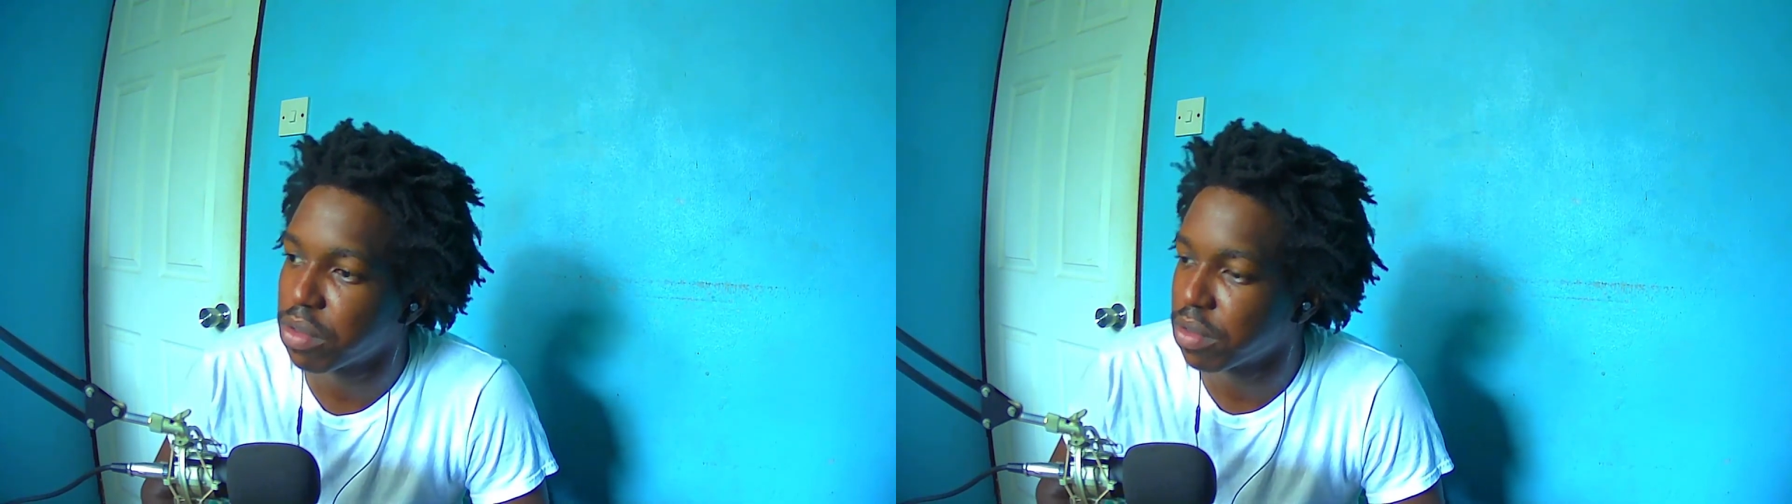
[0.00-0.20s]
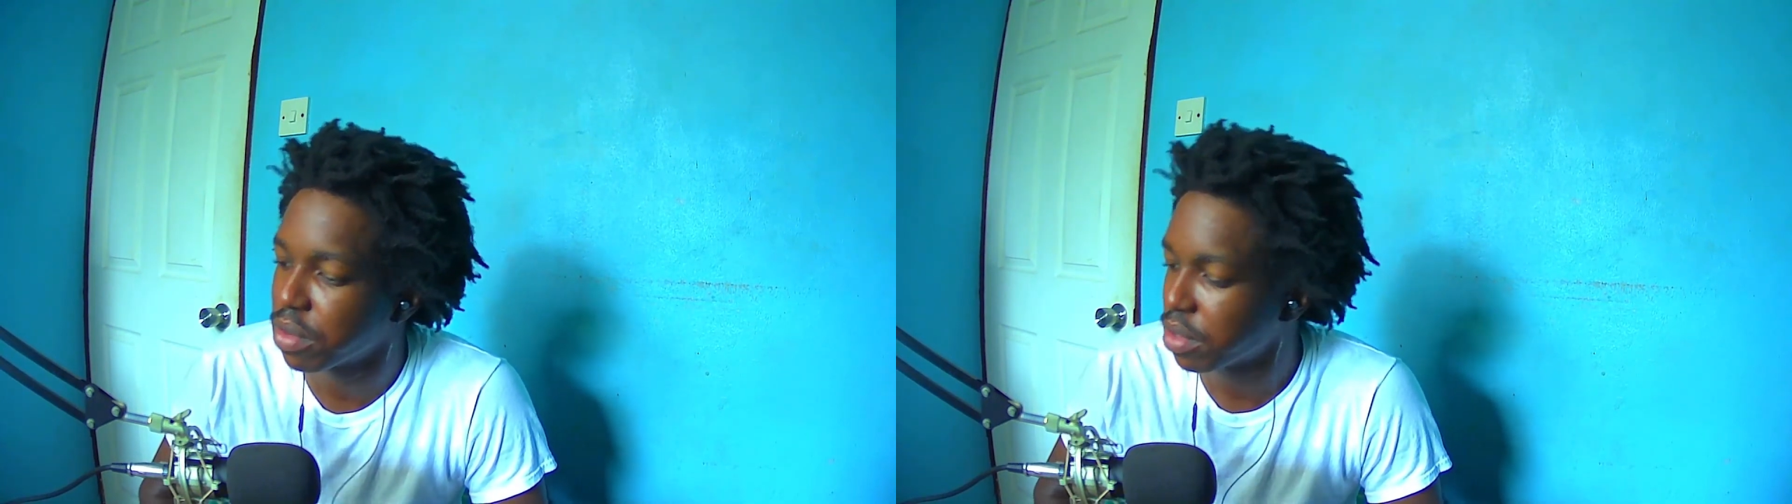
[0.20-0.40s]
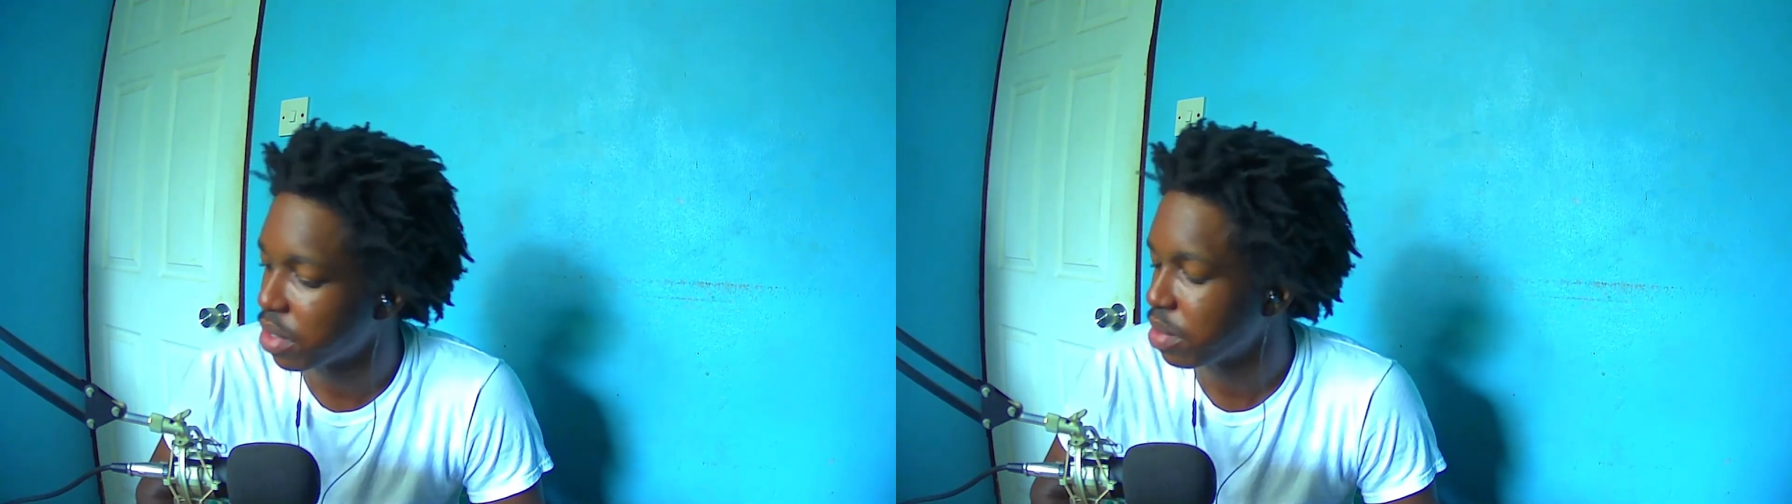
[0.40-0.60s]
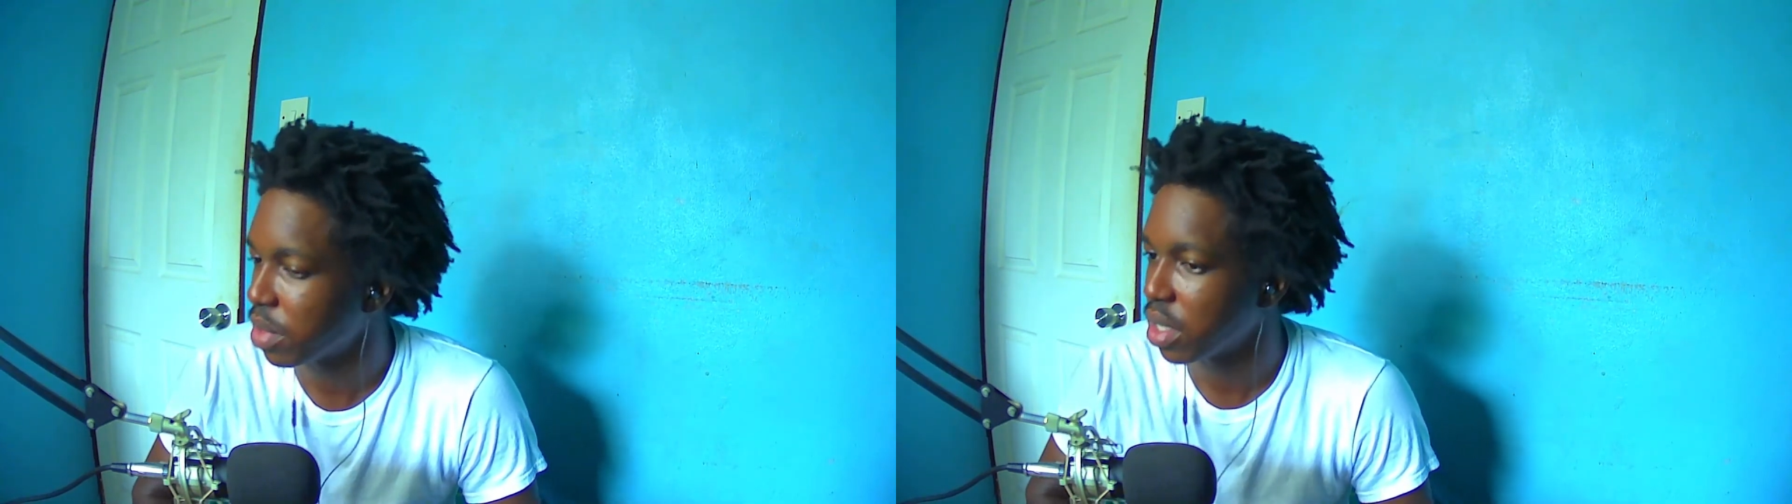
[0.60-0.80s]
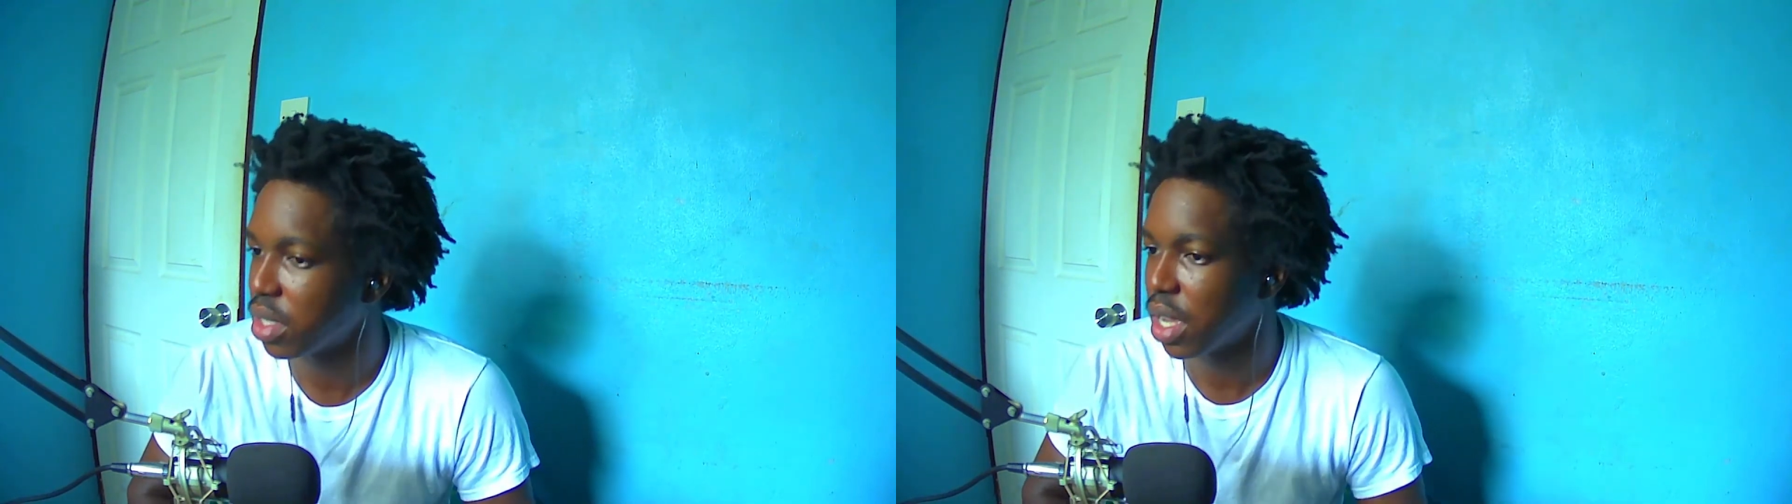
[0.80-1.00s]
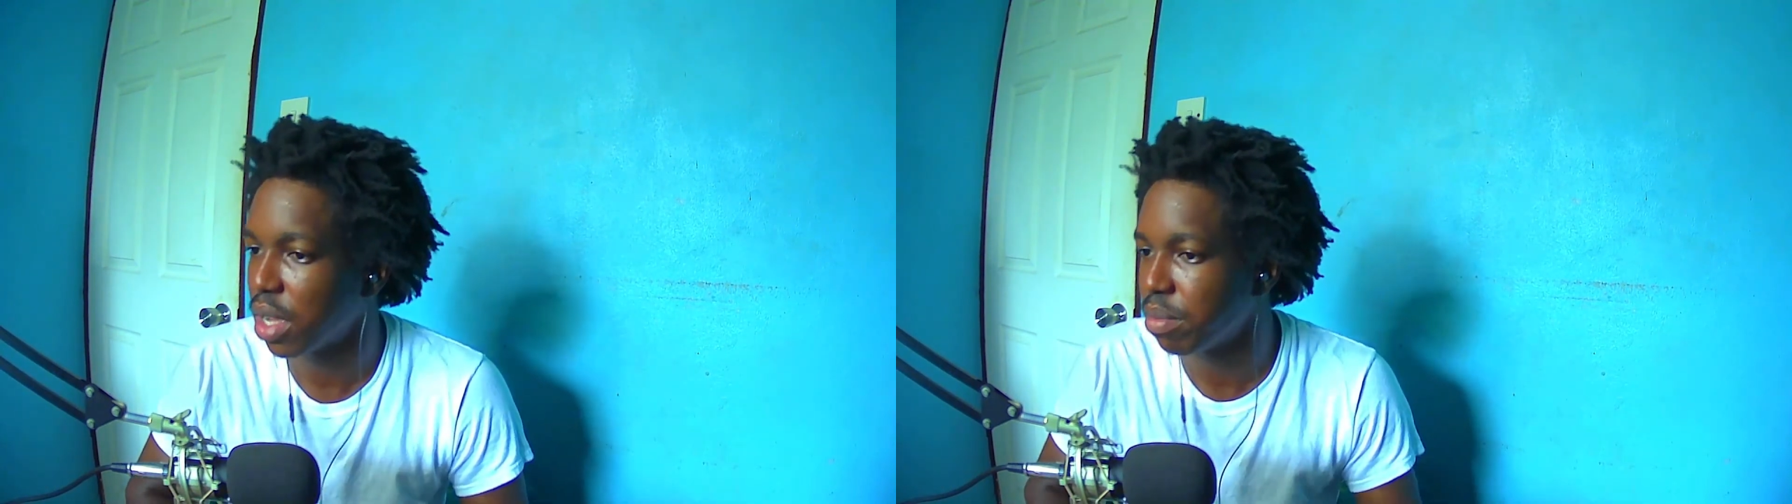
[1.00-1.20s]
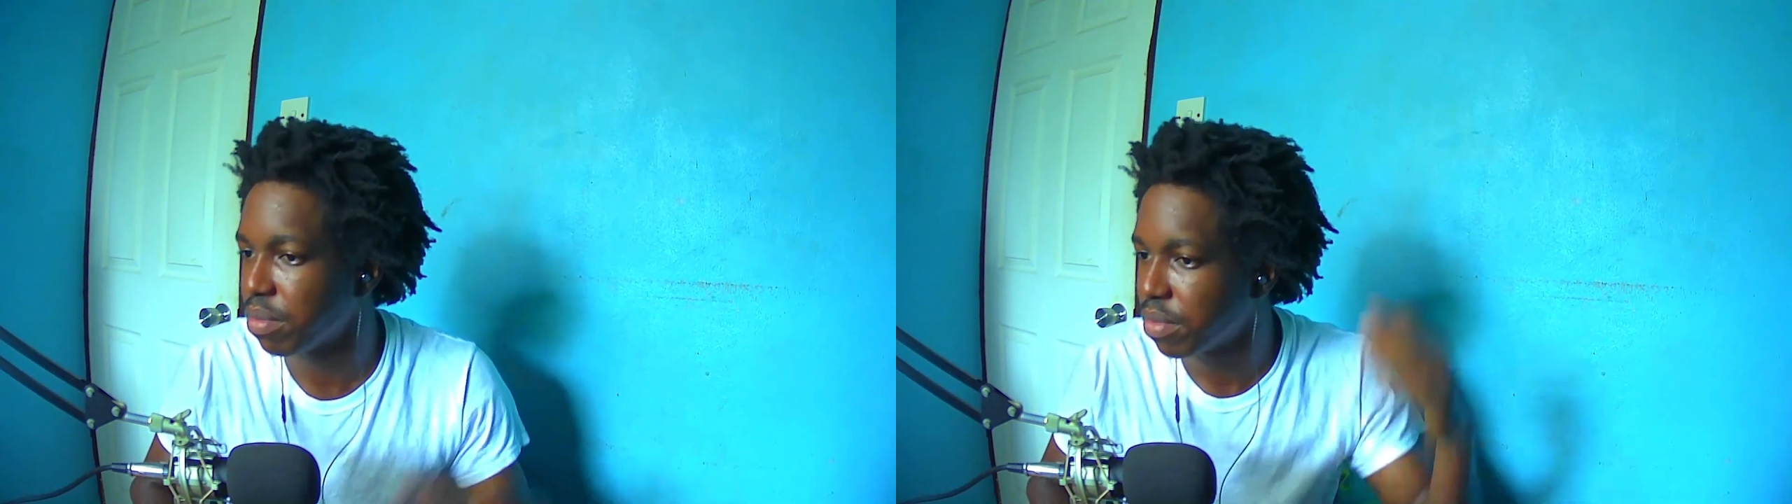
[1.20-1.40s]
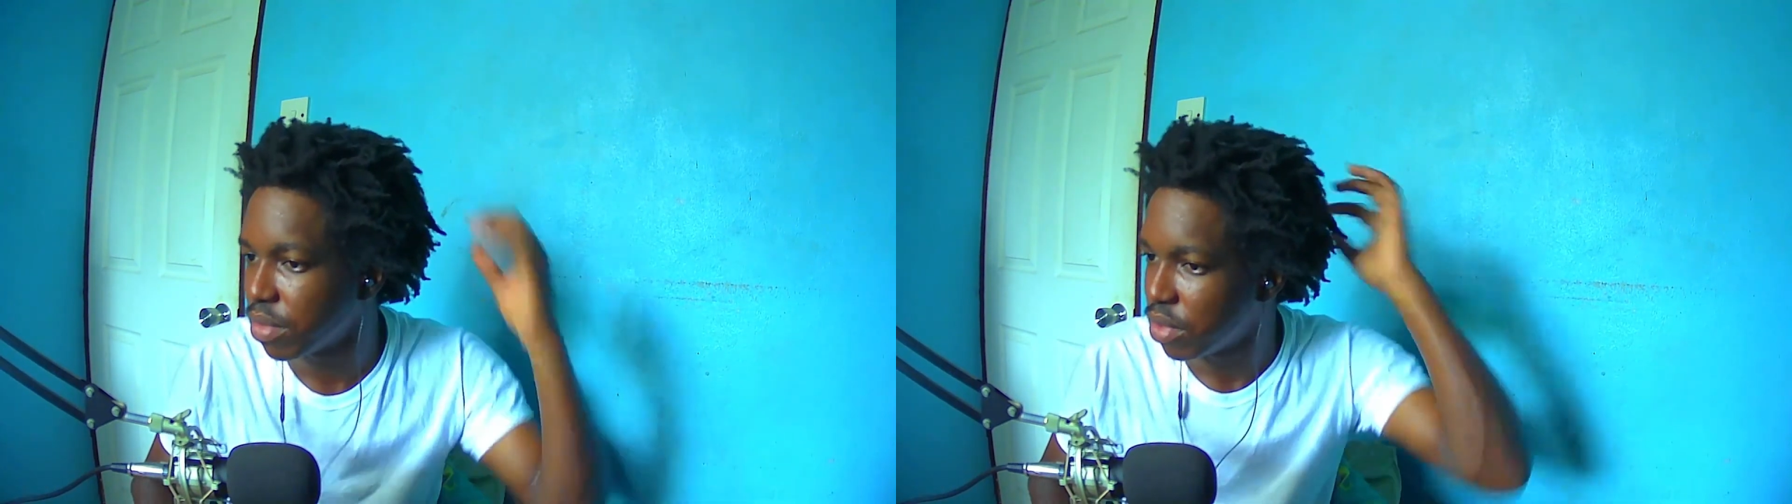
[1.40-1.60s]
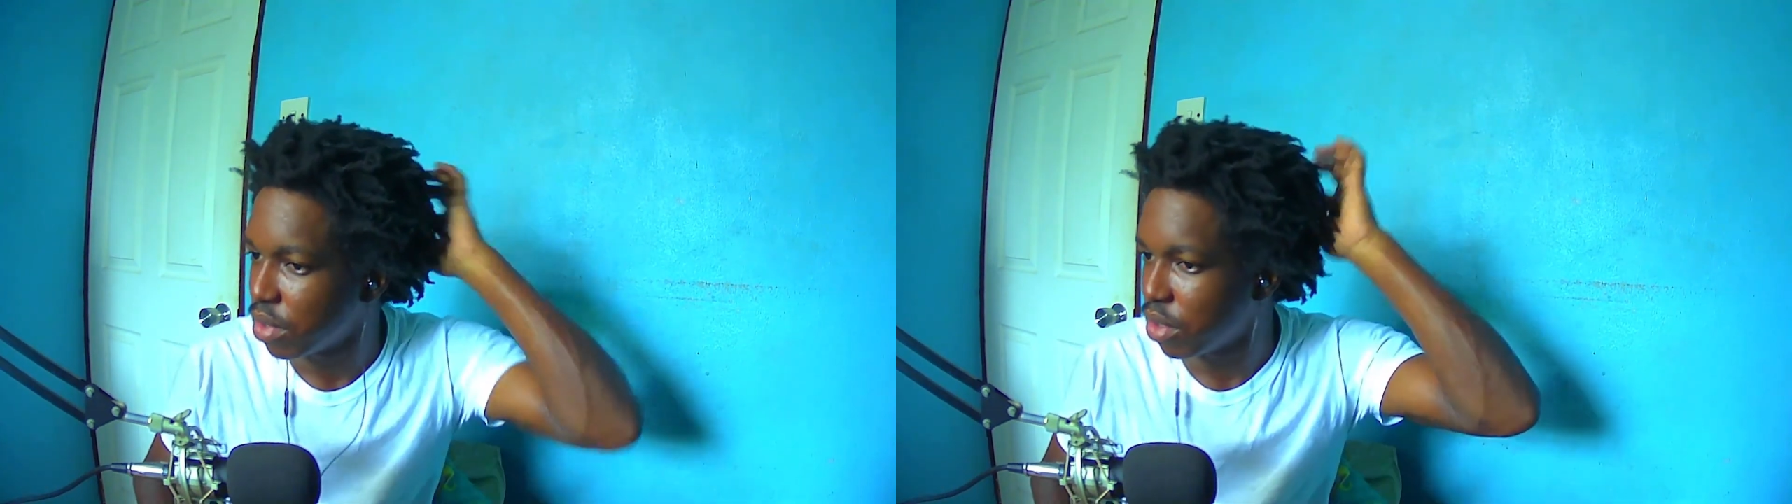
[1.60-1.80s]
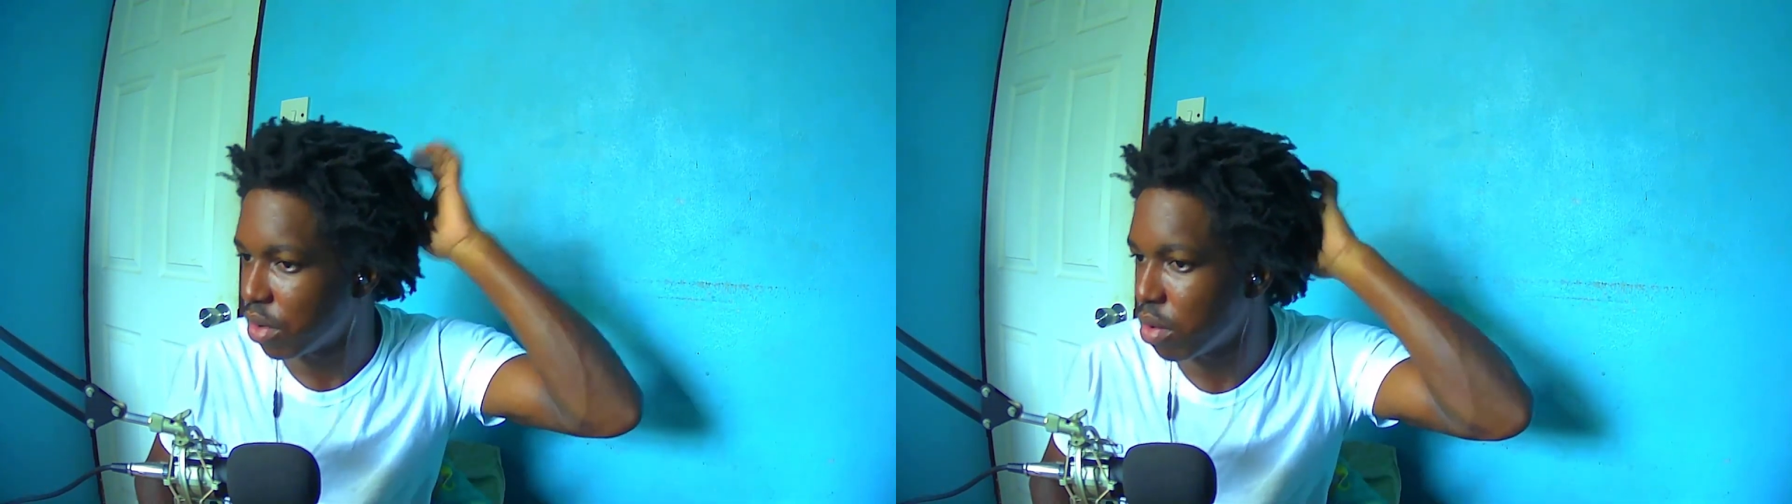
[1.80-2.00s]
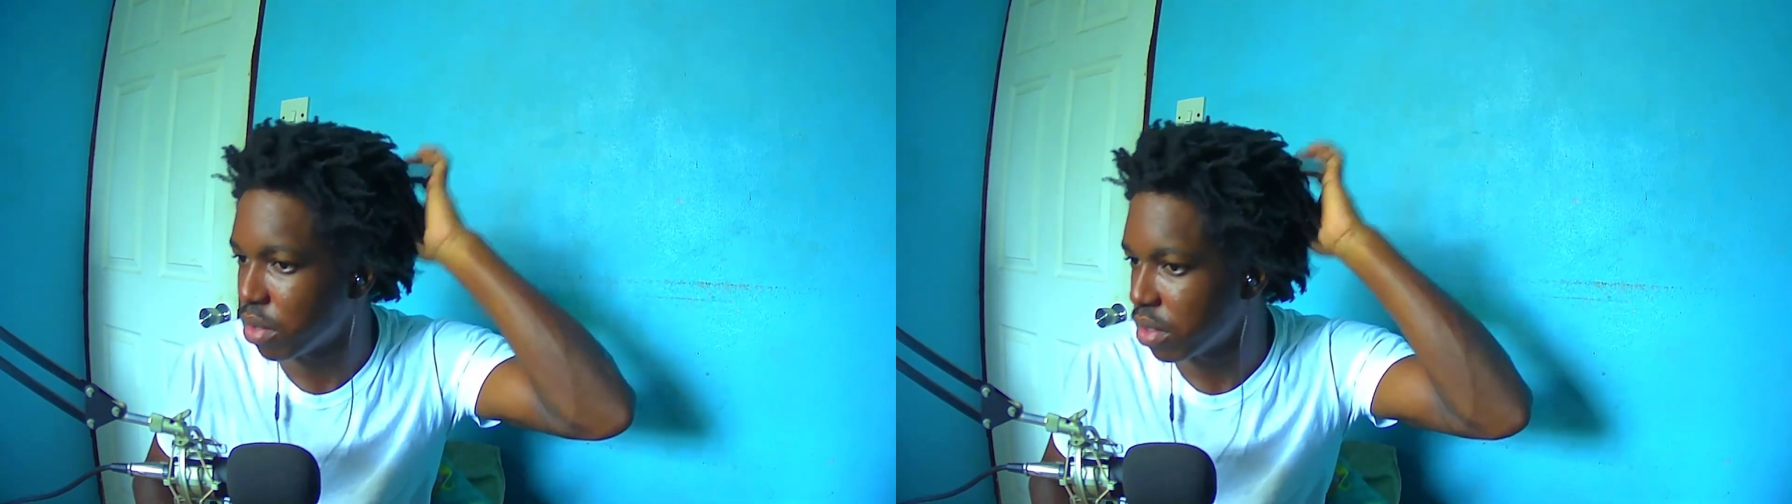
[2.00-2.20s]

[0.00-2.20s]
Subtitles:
I'm like, damn. So